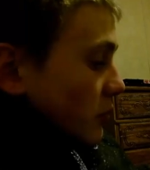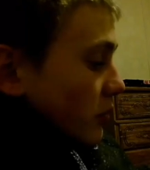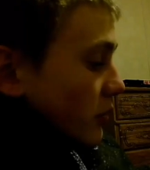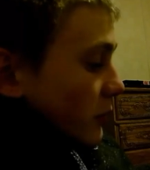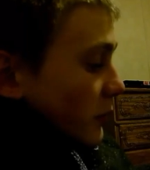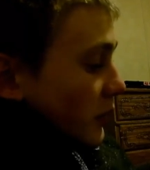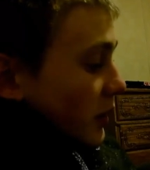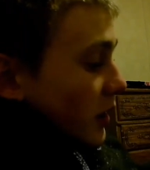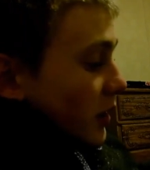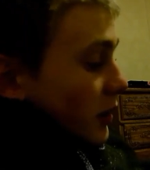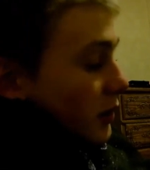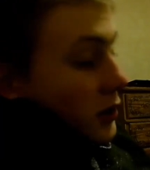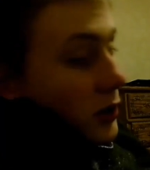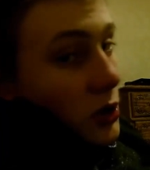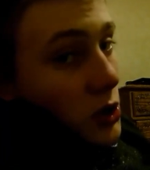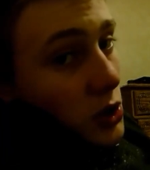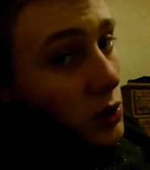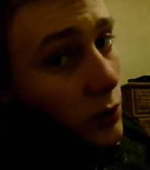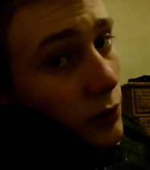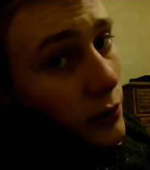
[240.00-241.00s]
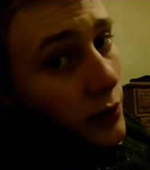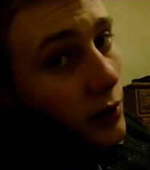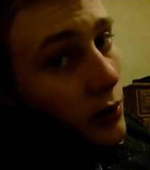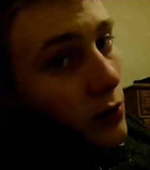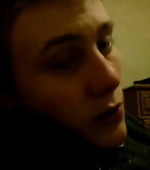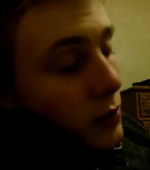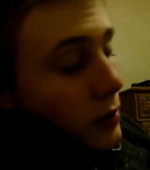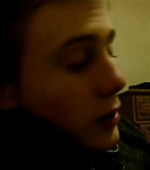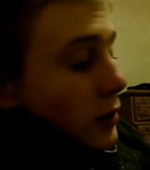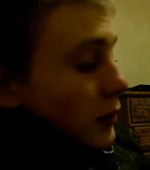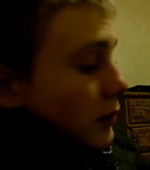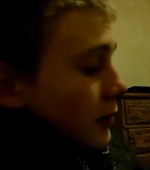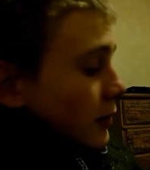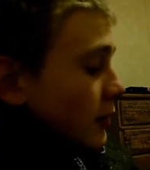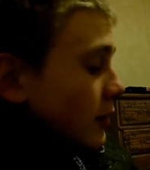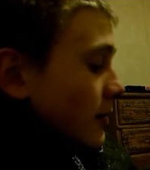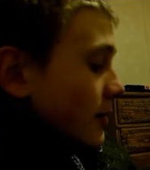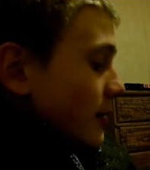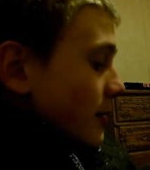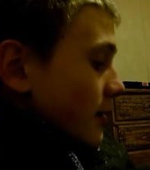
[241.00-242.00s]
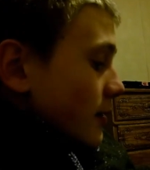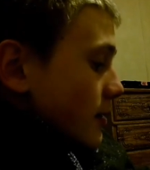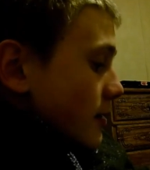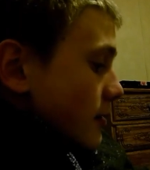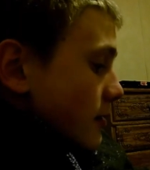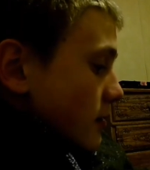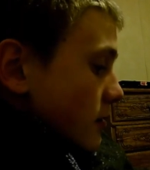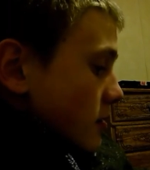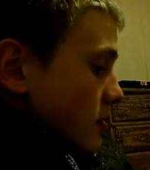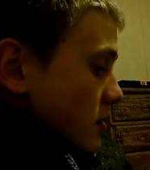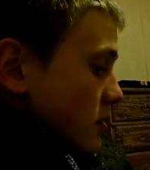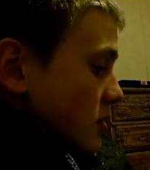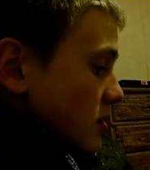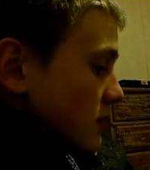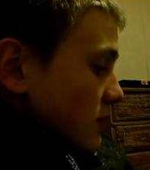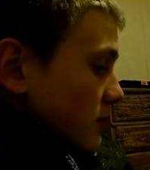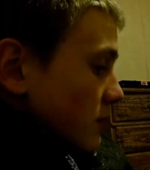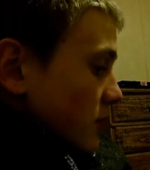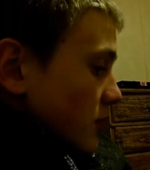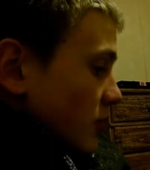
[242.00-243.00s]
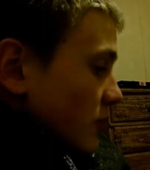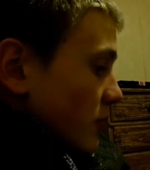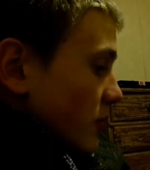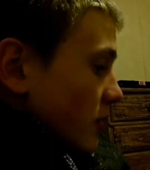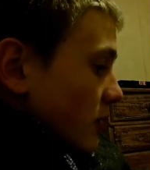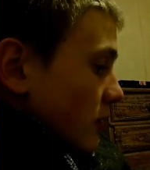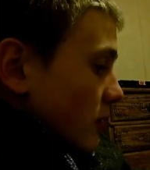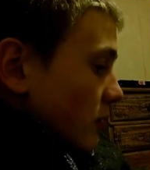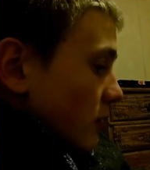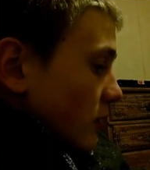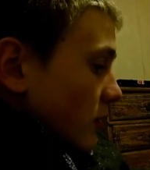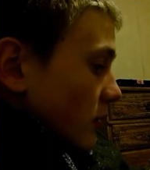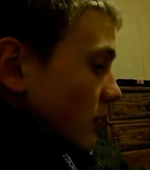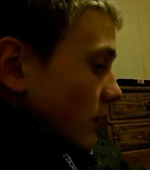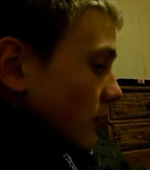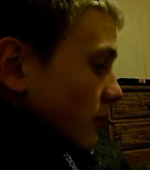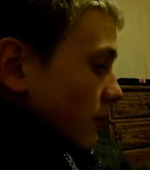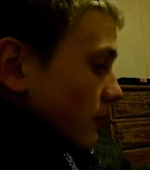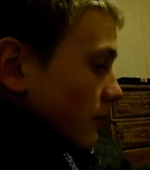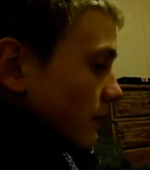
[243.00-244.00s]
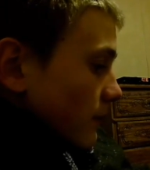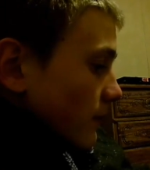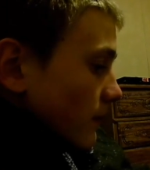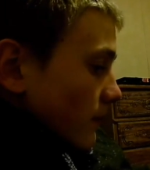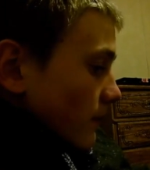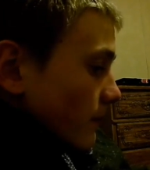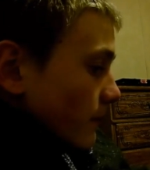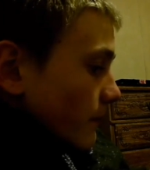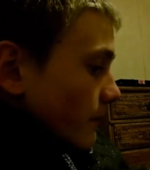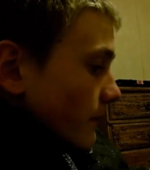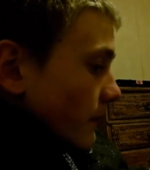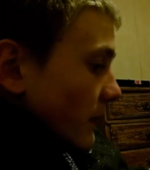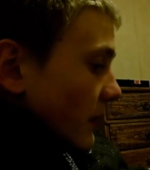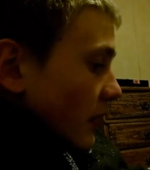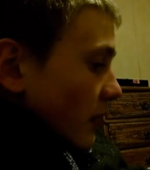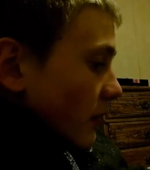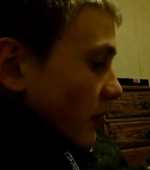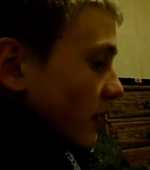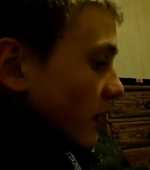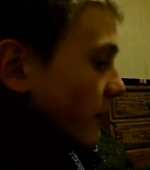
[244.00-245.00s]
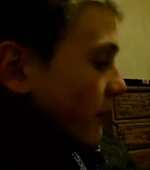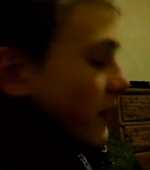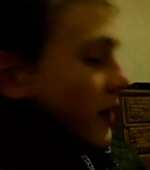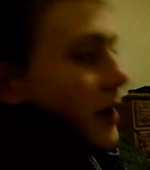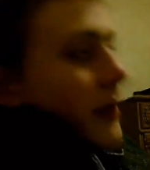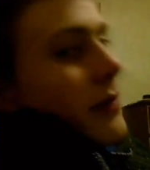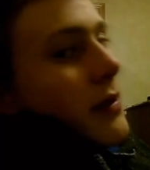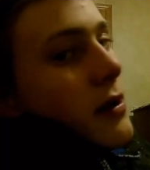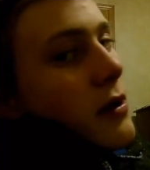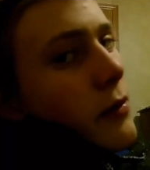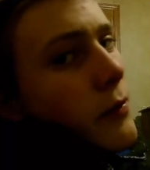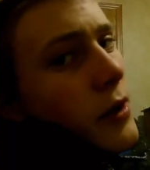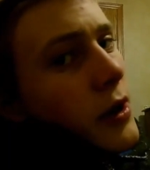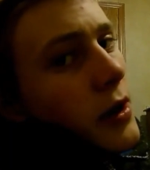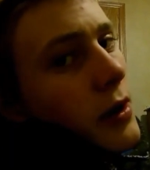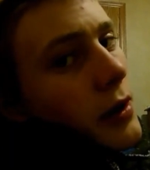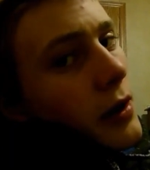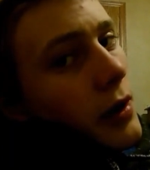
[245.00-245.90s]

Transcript: Pokemon I do know. He's pretty cool. I think I've had him in